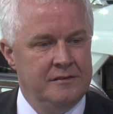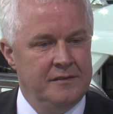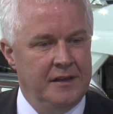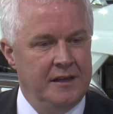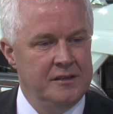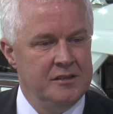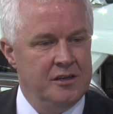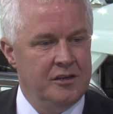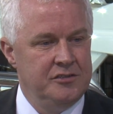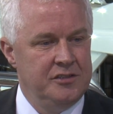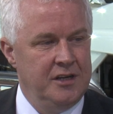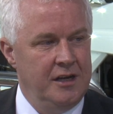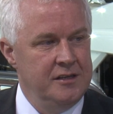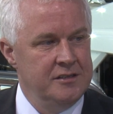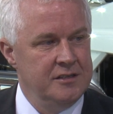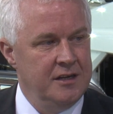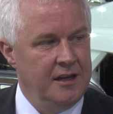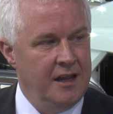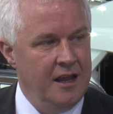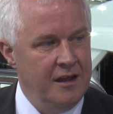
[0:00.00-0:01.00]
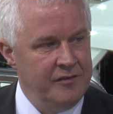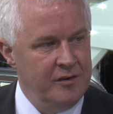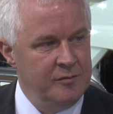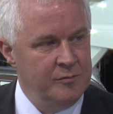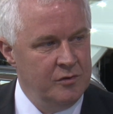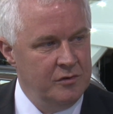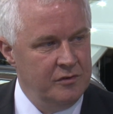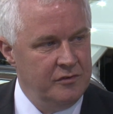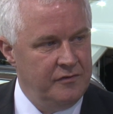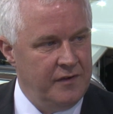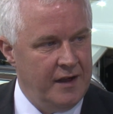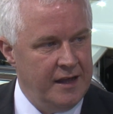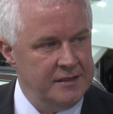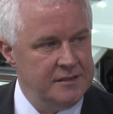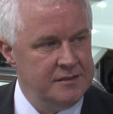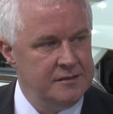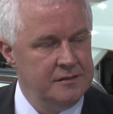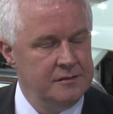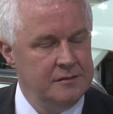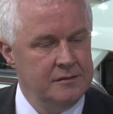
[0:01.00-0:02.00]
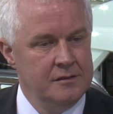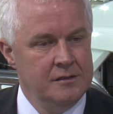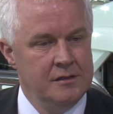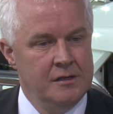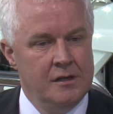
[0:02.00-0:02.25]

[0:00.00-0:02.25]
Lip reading: things are changing ever more fast.